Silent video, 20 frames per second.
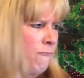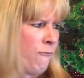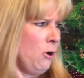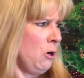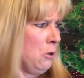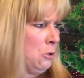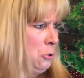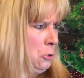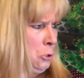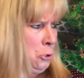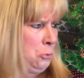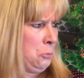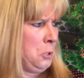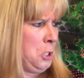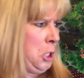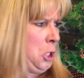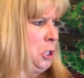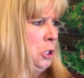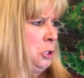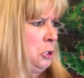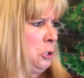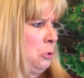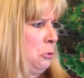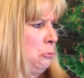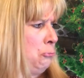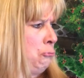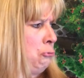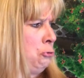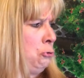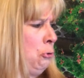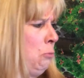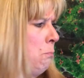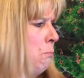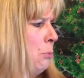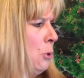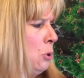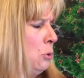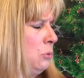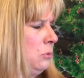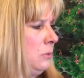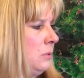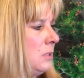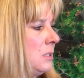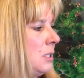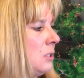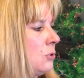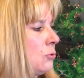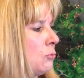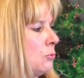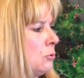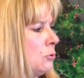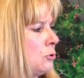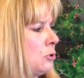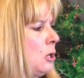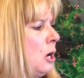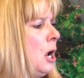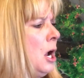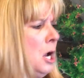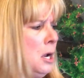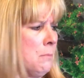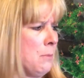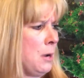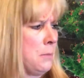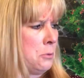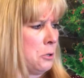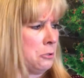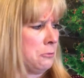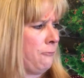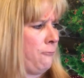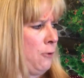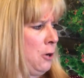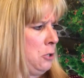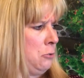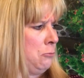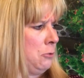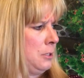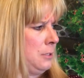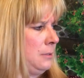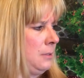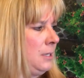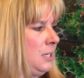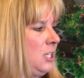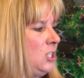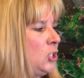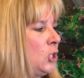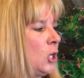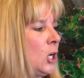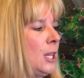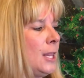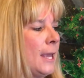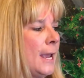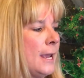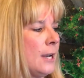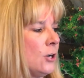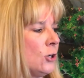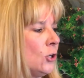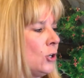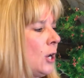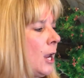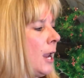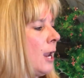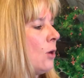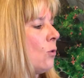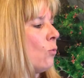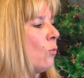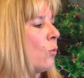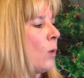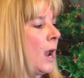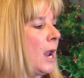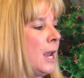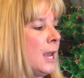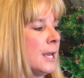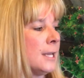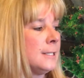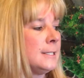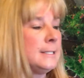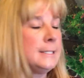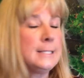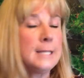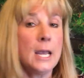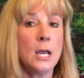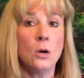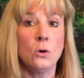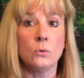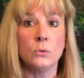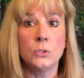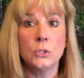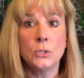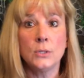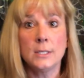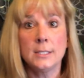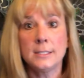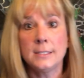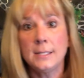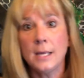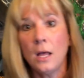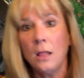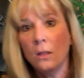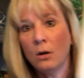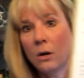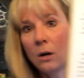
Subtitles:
"All you need is an old soup bone," said Scrooge. "I might be able to find one." He took a lantern and ran down to the cellar.